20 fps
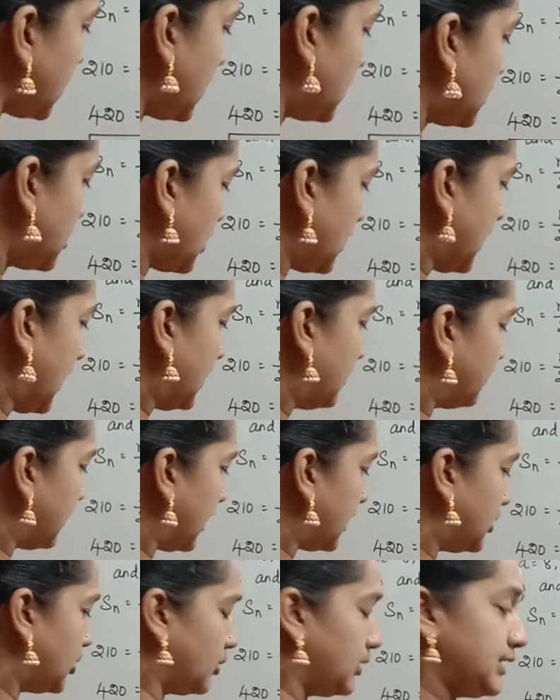so n
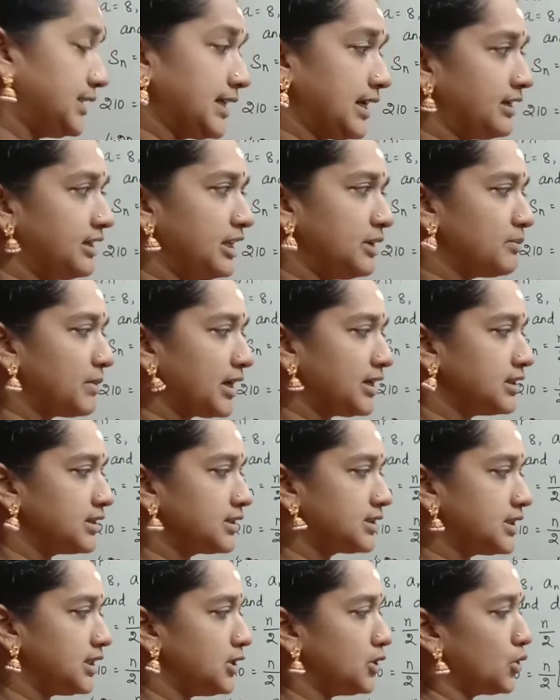value is nd minus
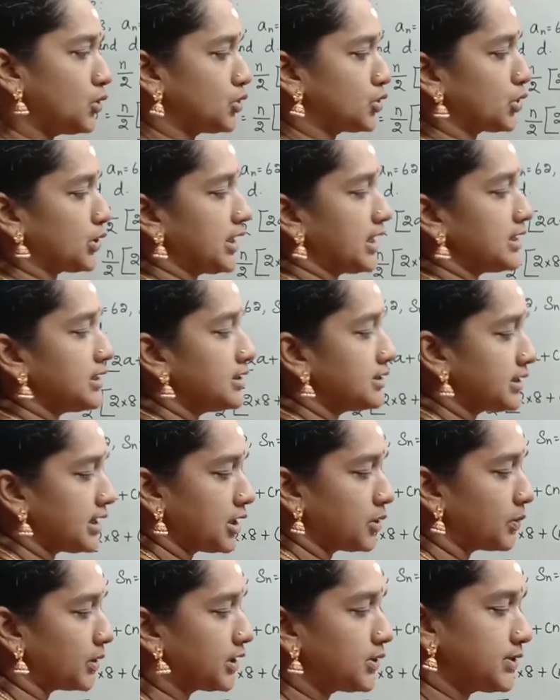d, no? So n is
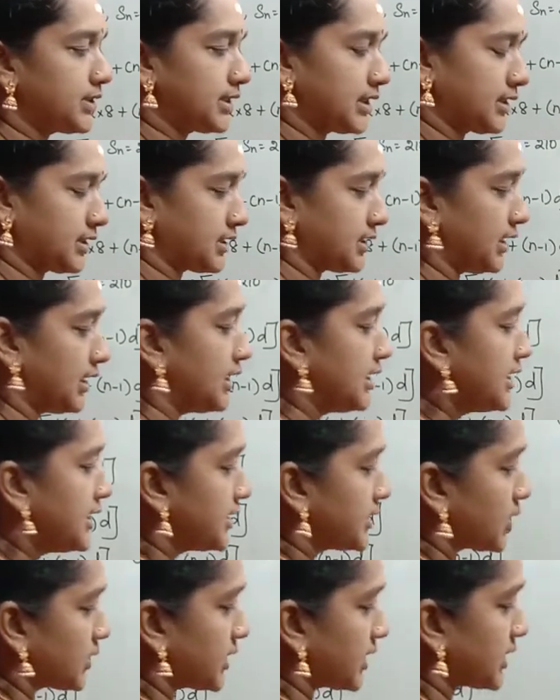equal to 60.
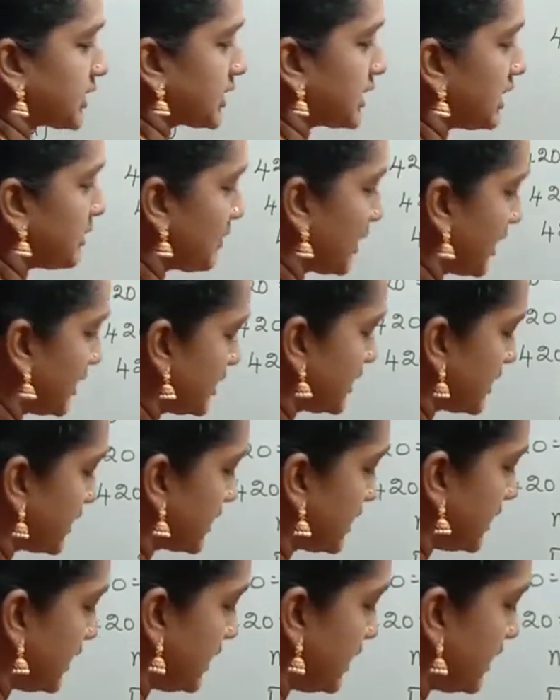So 60 minus
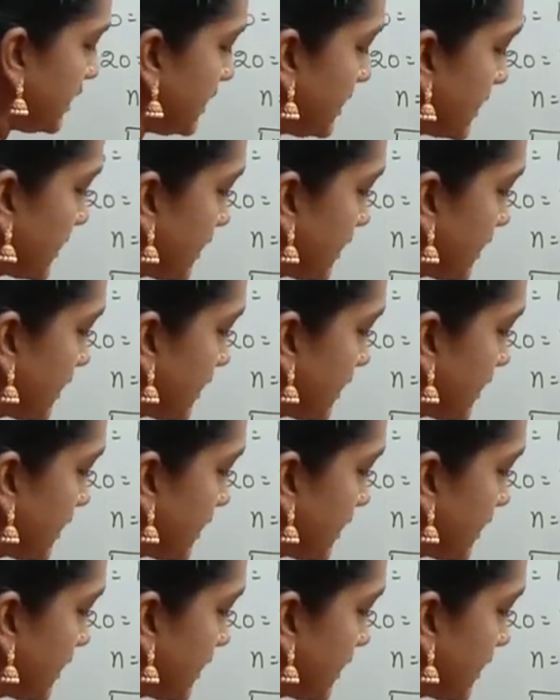d is